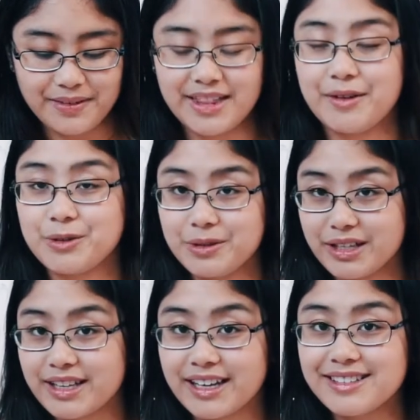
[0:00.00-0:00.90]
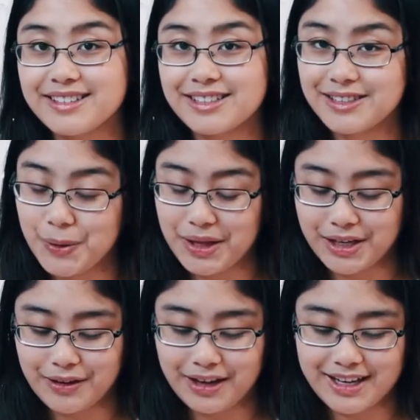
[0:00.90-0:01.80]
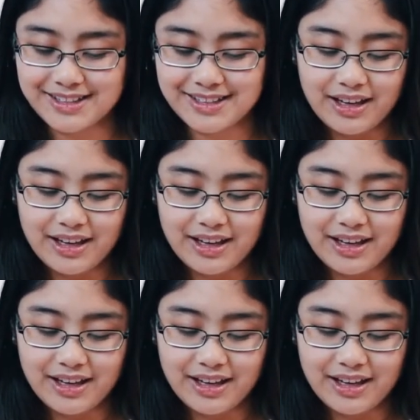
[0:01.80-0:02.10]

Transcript: and that was really nice. So thank you guys.